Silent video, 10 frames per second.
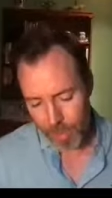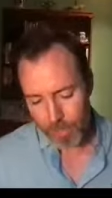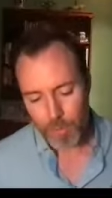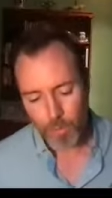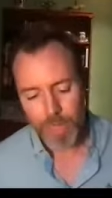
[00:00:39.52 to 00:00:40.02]

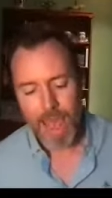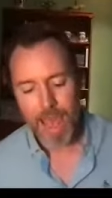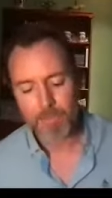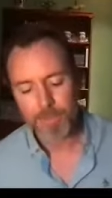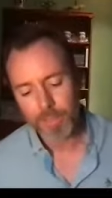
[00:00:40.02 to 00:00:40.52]
between
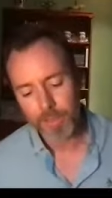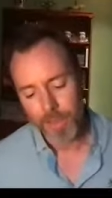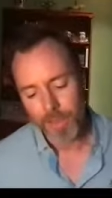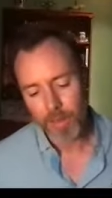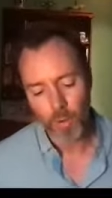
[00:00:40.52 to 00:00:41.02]
absinthe
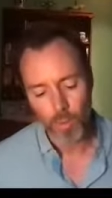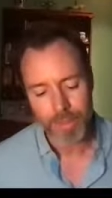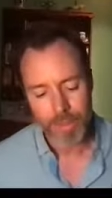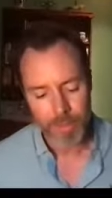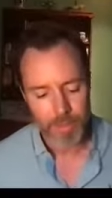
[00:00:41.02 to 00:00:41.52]
and
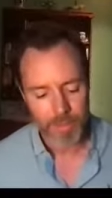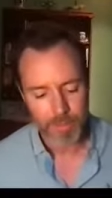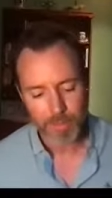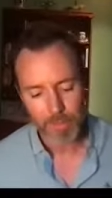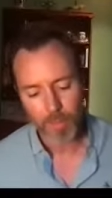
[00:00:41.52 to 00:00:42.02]
Corinthians,
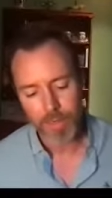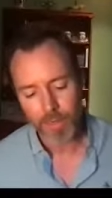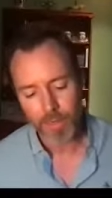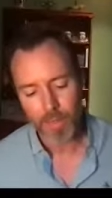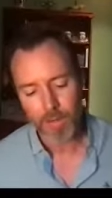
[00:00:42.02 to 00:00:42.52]
between
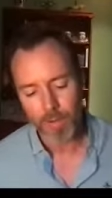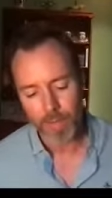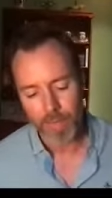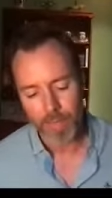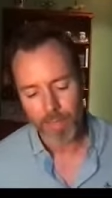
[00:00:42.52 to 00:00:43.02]

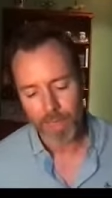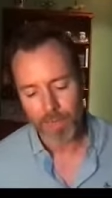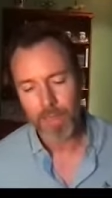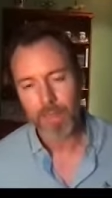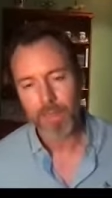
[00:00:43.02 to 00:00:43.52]
linoleum
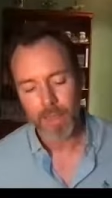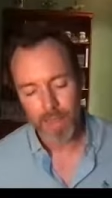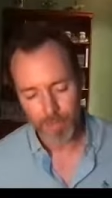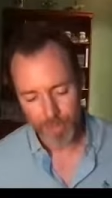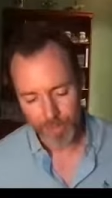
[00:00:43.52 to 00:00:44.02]
and
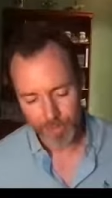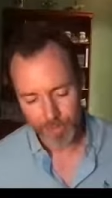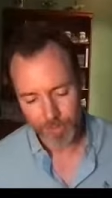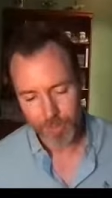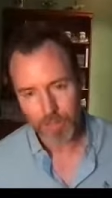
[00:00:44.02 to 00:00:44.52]

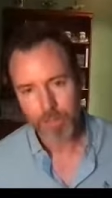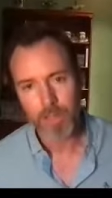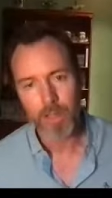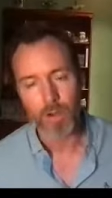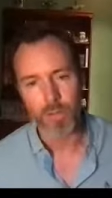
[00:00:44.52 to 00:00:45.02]
Lamanites,
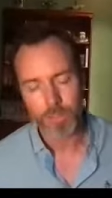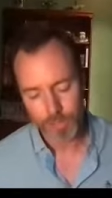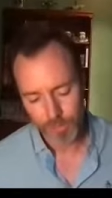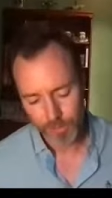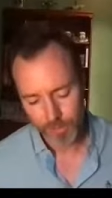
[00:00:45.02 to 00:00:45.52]

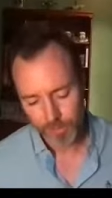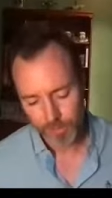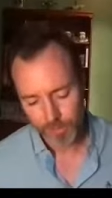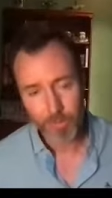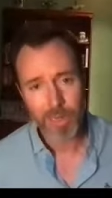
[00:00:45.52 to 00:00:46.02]
ghosts.
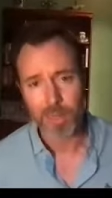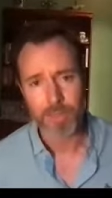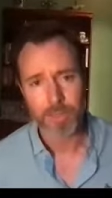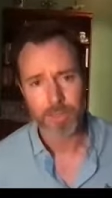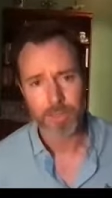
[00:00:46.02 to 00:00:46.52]
What
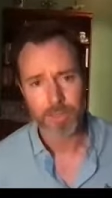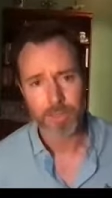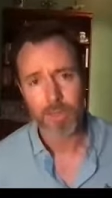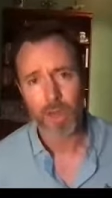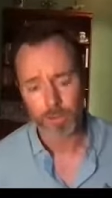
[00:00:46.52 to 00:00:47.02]
else?
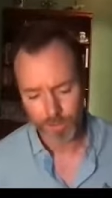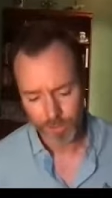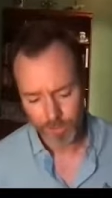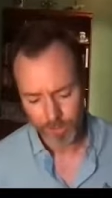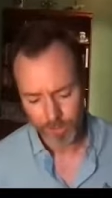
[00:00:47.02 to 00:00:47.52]

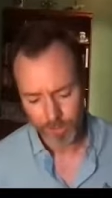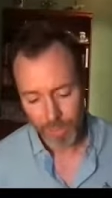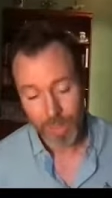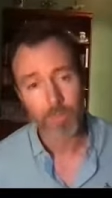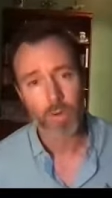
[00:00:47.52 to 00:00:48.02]
Ghosts
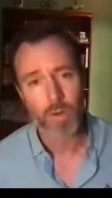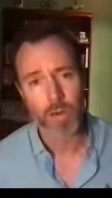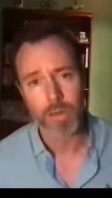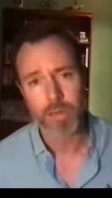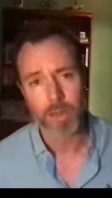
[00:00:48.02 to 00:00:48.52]
and more
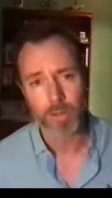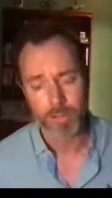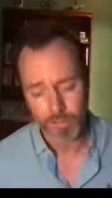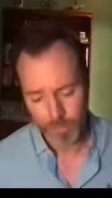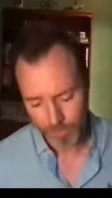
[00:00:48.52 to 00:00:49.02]

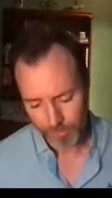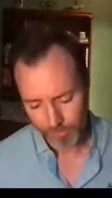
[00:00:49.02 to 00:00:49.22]
ghosts.